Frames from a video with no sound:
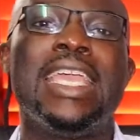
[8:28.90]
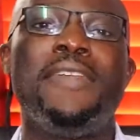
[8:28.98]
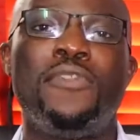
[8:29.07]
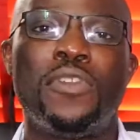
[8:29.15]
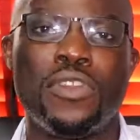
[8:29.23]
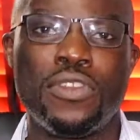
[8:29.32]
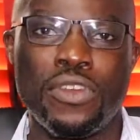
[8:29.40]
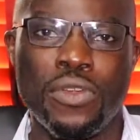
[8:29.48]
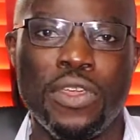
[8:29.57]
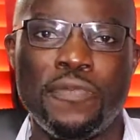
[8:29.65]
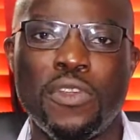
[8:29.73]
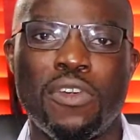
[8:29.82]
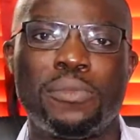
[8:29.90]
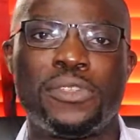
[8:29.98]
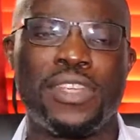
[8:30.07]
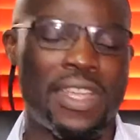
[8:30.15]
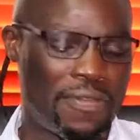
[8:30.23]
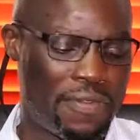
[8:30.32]
if you if you
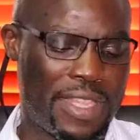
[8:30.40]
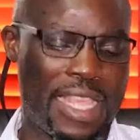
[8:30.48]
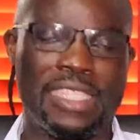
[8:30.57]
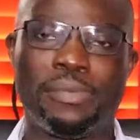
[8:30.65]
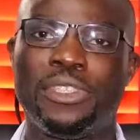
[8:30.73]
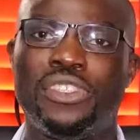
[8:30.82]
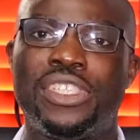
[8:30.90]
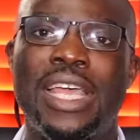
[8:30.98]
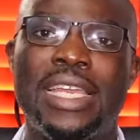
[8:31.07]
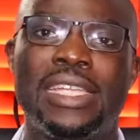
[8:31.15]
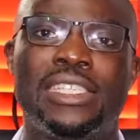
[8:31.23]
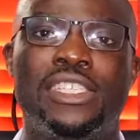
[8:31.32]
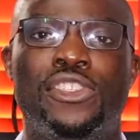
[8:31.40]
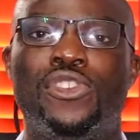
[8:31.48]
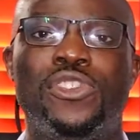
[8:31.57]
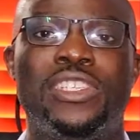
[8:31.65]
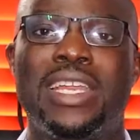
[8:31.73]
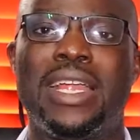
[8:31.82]
observe there has been challenge
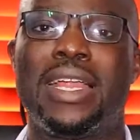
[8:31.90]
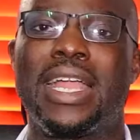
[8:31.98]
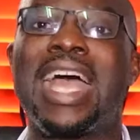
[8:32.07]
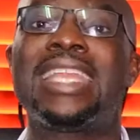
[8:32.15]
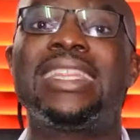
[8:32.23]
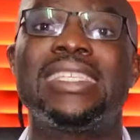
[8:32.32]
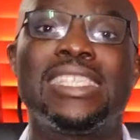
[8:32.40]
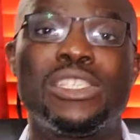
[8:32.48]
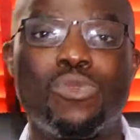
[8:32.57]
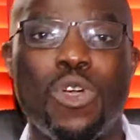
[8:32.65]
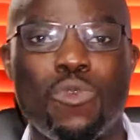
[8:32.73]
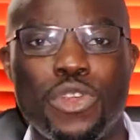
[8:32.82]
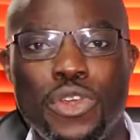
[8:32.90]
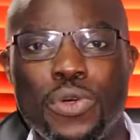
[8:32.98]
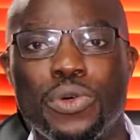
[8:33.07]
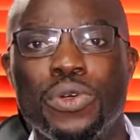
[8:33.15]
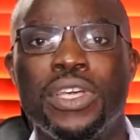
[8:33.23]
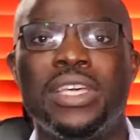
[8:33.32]
to the naira and this is what we
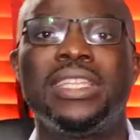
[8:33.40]
know